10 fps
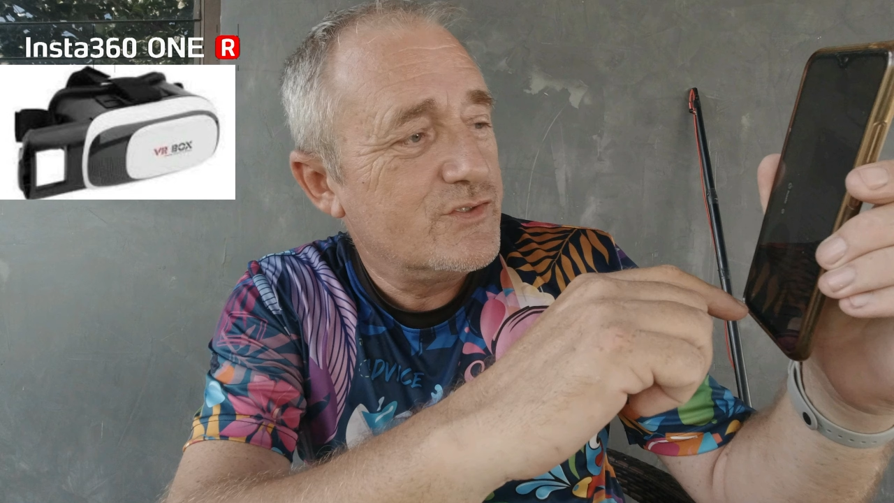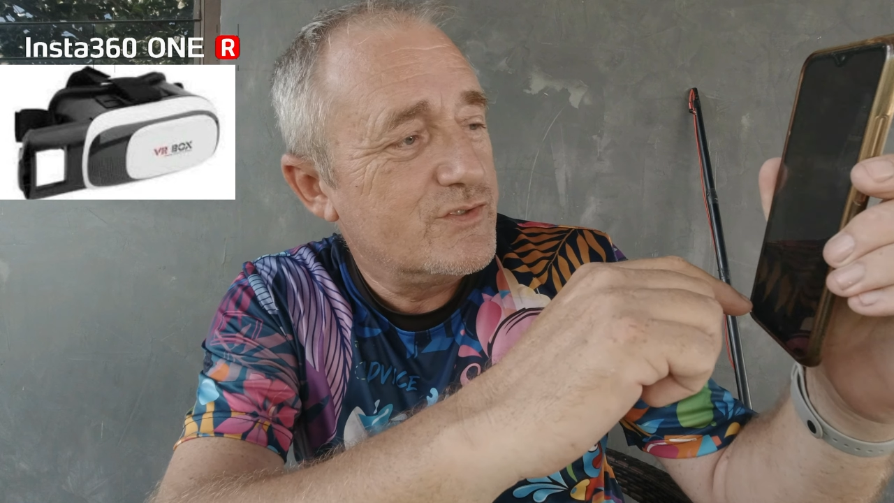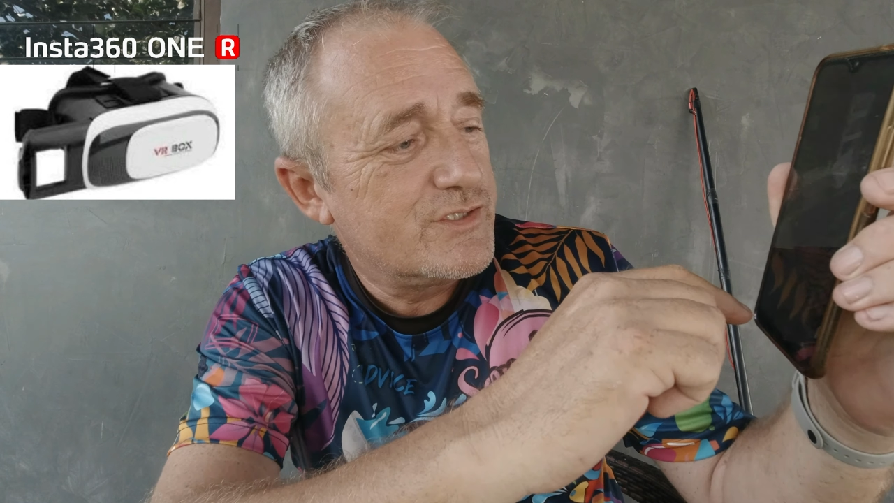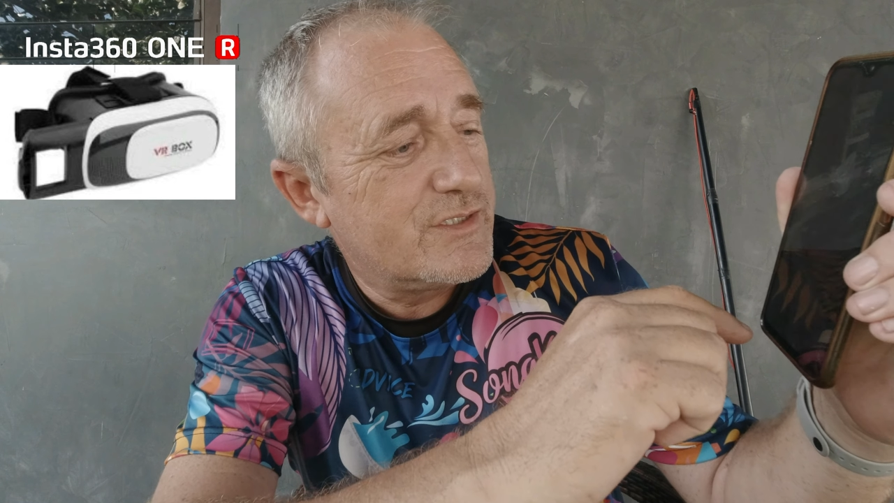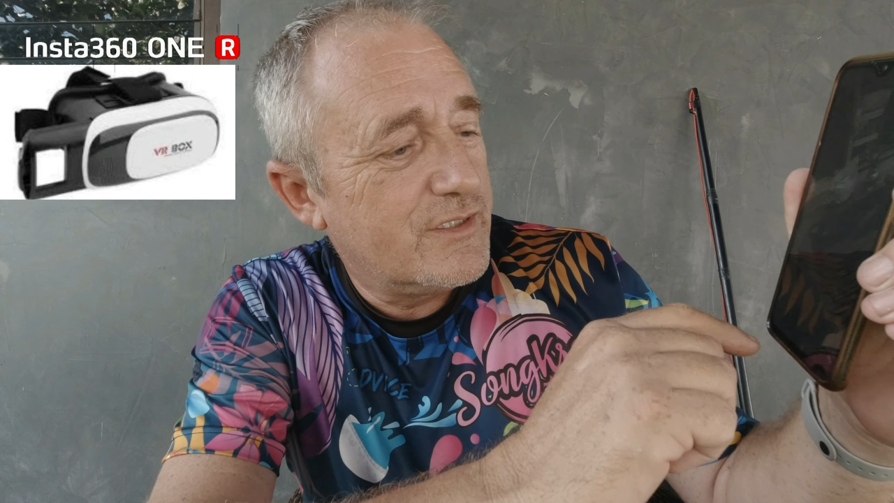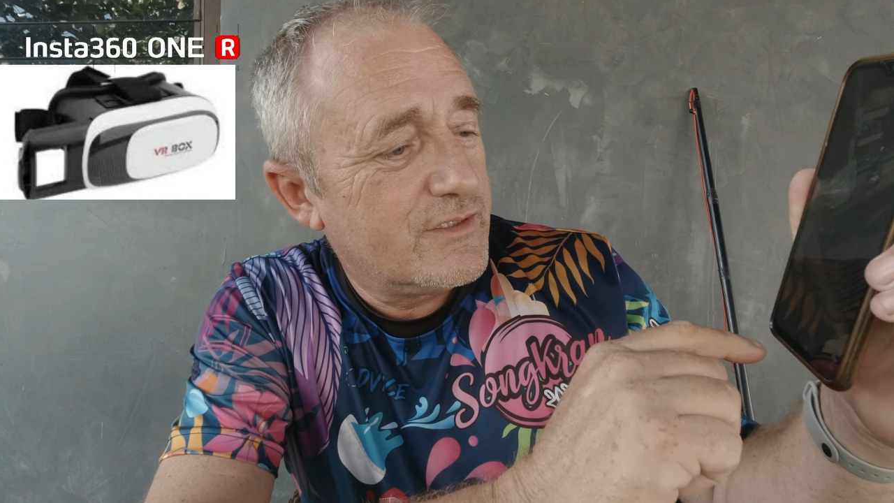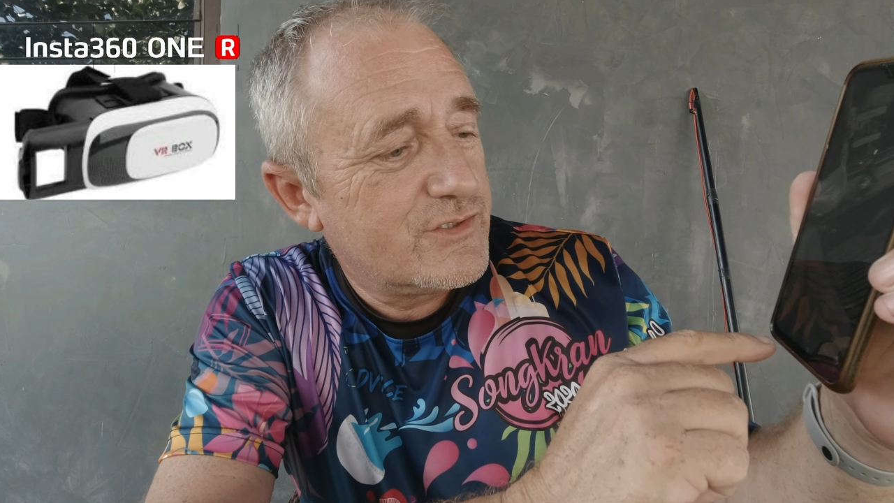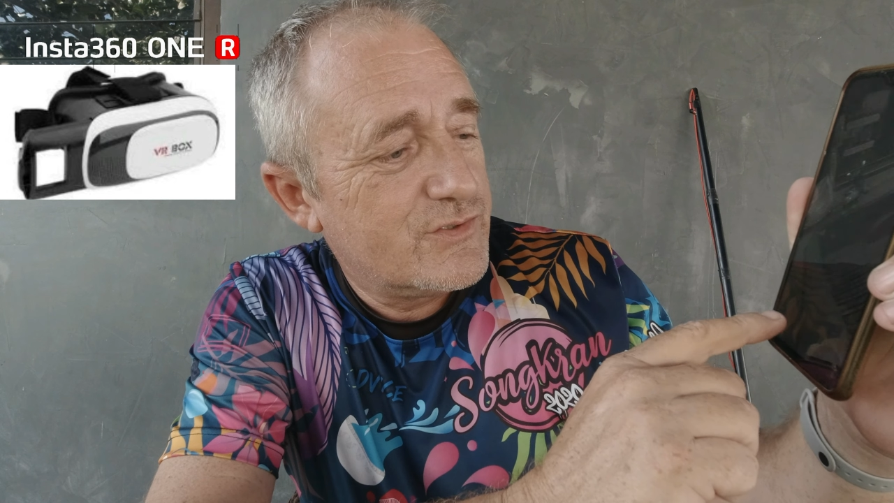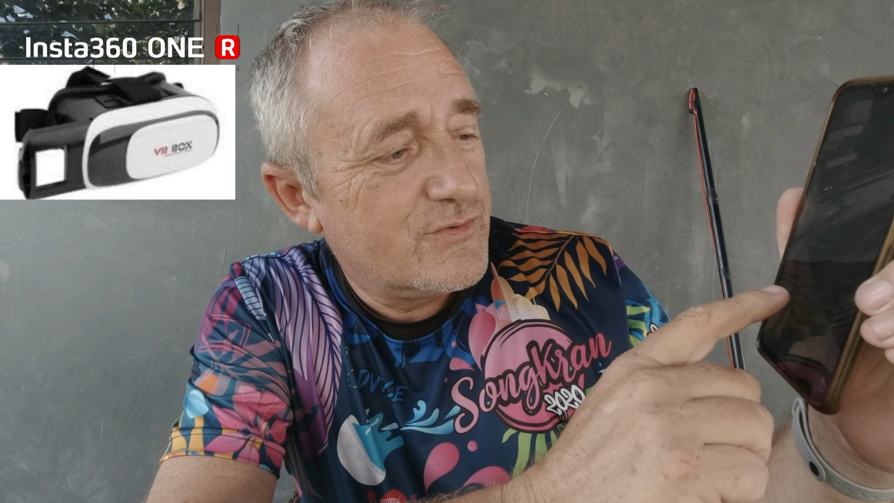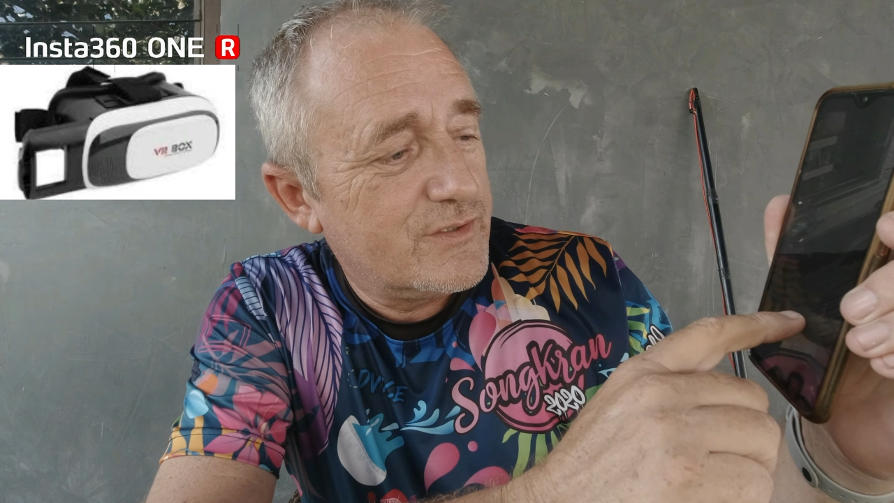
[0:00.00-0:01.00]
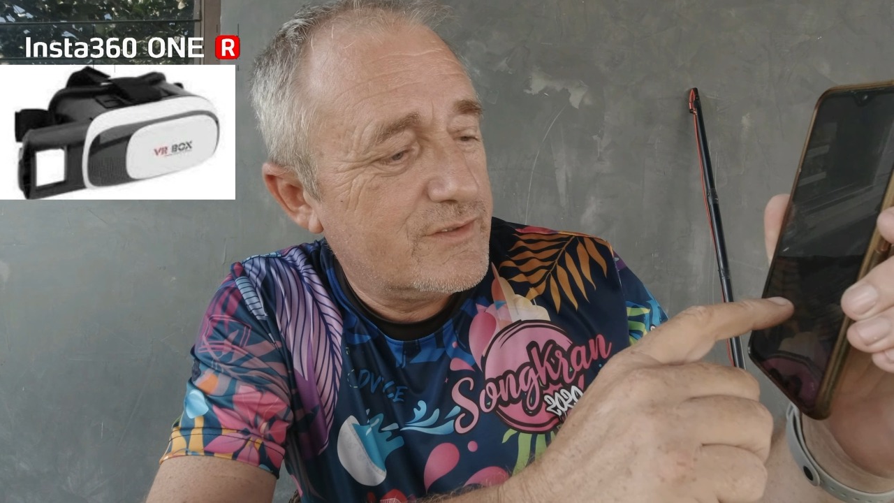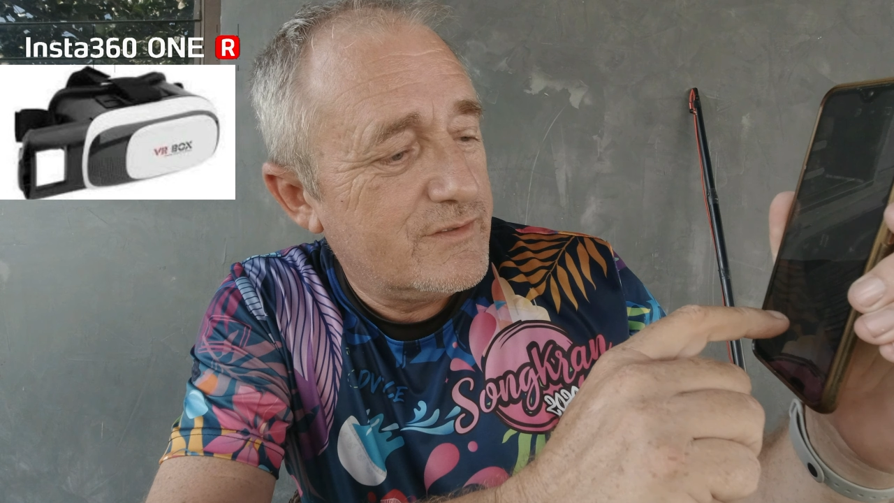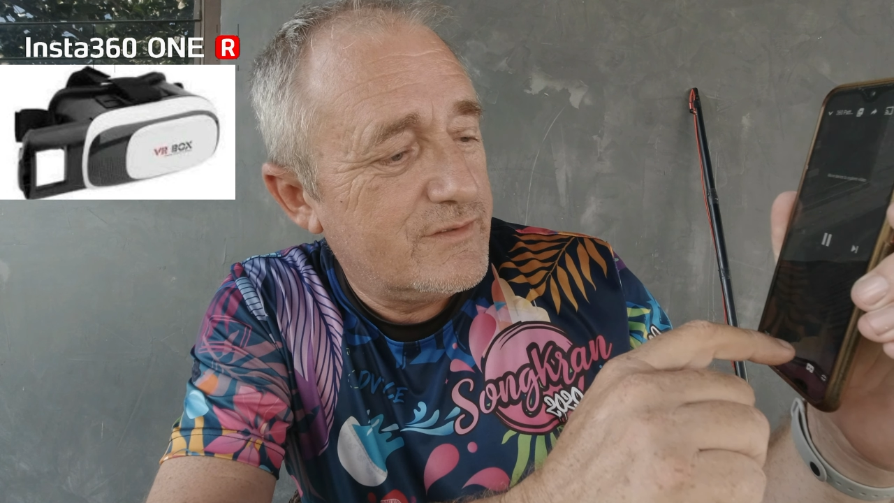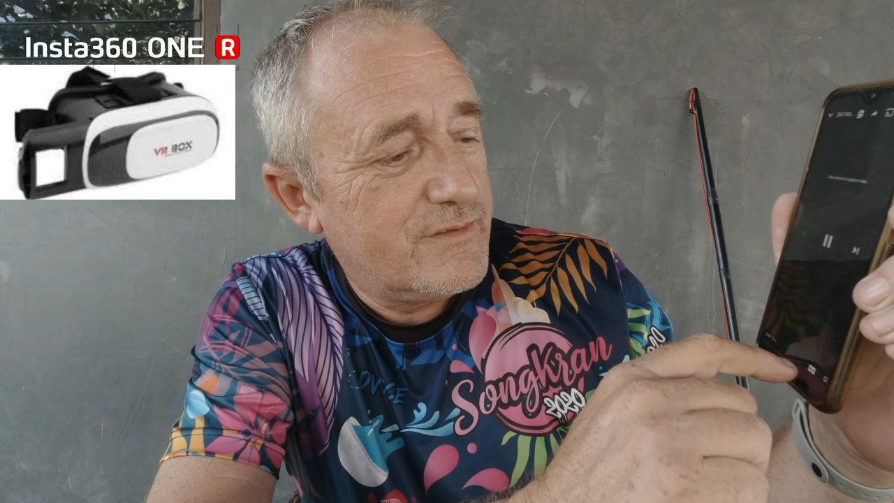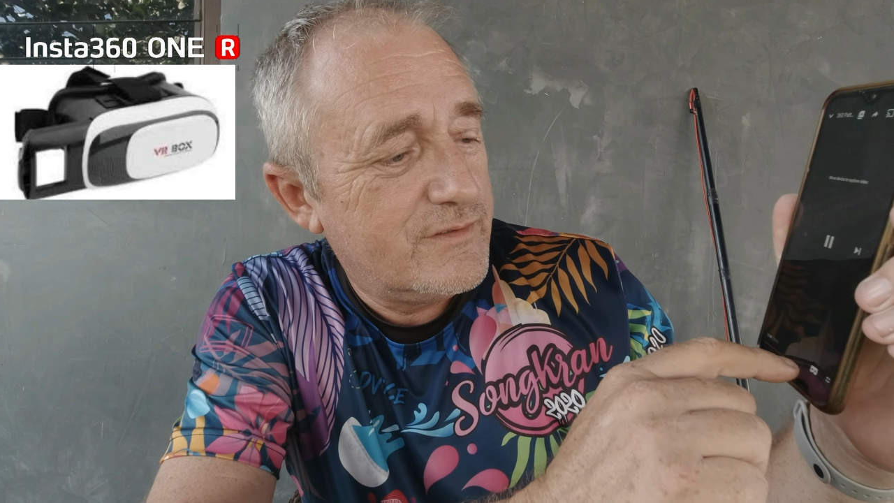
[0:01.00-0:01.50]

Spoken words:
does, I'll show you.